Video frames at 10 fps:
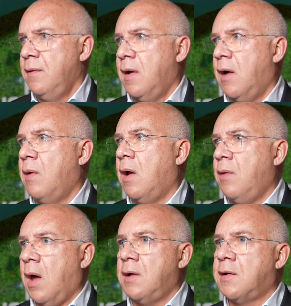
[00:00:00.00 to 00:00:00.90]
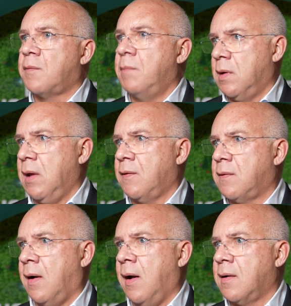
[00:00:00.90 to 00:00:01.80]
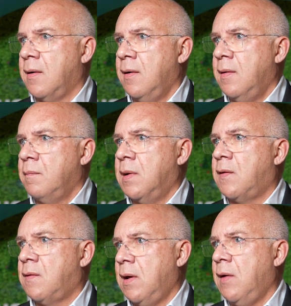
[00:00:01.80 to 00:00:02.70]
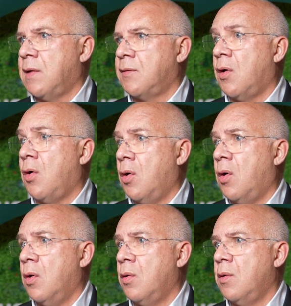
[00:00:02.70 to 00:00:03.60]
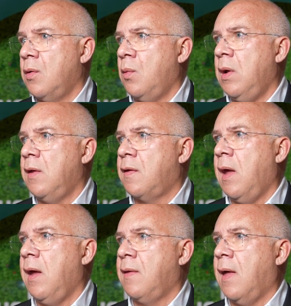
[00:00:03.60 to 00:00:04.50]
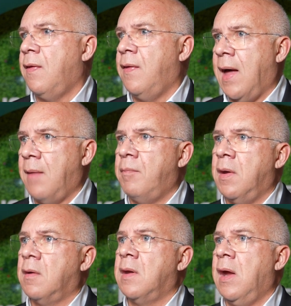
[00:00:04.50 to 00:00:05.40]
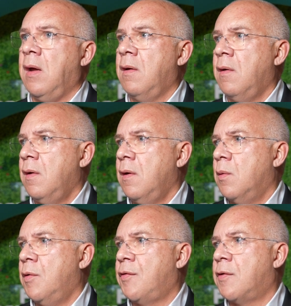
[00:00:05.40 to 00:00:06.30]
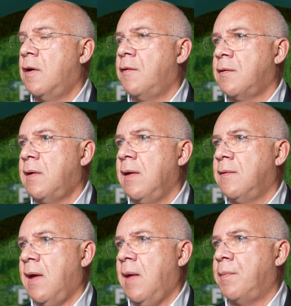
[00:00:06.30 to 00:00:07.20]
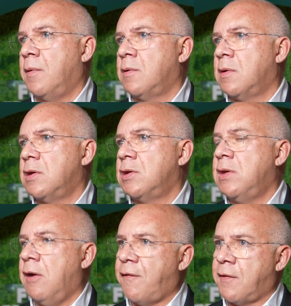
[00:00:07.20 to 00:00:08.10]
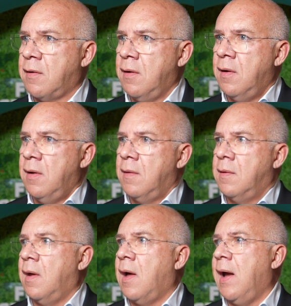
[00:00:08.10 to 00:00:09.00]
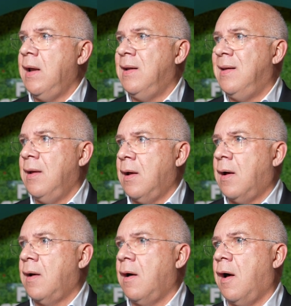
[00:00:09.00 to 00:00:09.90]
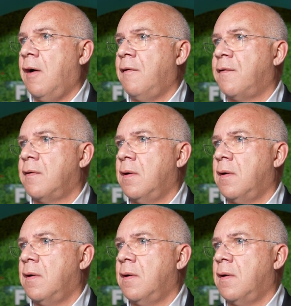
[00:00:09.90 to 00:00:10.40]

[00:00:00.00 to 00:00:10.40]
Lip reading: around not just building stock, but cities as a whole. We think that that building will serve as an example to shift the idea of